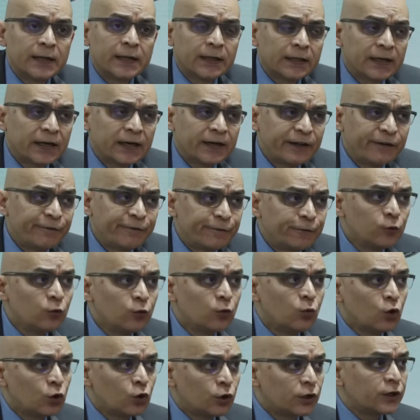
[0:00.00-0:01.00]
that if you
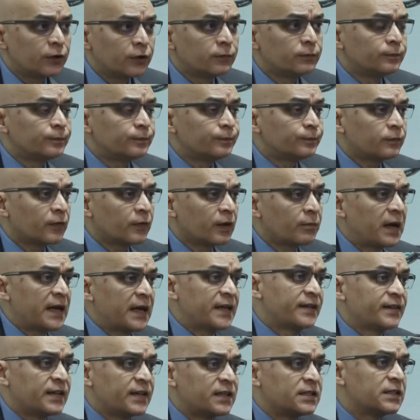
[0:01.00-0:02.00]
would, my
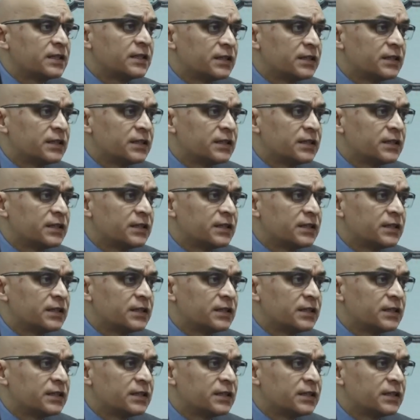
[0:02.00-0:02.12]
sense